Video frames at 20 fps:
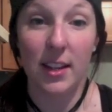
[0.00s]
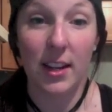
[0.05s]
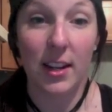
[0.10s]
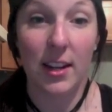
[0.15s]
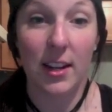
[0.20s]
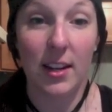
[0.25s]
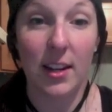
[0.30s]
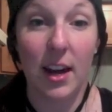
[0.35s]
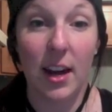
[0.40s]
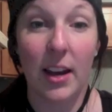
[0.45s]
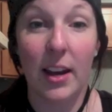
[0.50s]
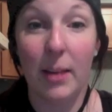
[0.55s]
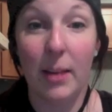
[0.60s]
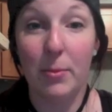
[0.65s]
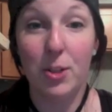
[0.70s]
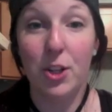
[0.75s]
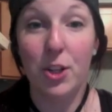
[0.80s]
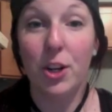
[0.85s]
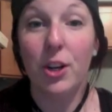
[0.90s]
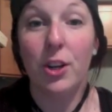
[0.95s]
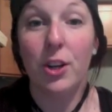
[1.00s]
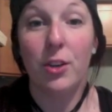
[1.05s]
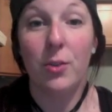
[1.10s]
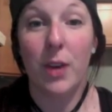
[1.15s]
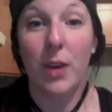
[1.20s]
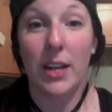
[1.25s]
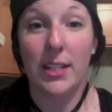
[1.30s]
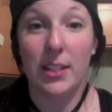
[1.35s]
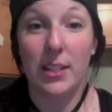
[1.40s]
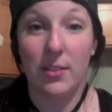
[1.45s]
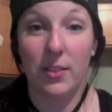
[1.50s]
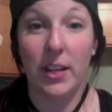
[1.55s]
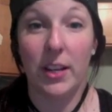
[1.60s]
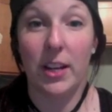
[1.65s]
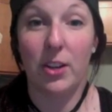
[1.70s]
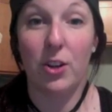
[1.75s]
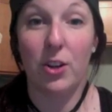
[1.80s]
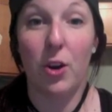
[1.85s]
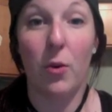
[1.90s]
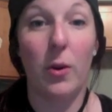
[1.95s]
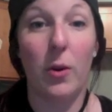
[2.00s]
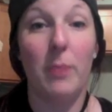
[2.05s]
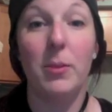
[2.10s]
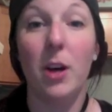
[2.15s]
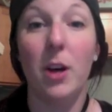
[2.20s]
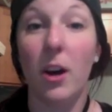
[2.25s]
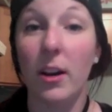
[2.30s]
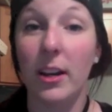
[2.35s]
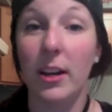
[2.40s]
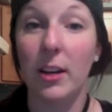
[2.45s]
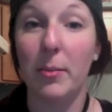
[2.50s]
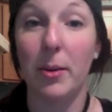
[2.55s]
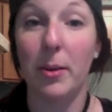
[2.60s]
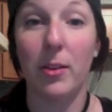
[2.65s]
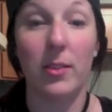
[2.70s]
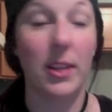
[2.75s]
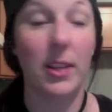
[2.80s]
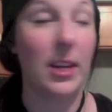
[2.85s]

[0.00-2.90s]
and I'm sure you guys can relate, you know what I'm talking about.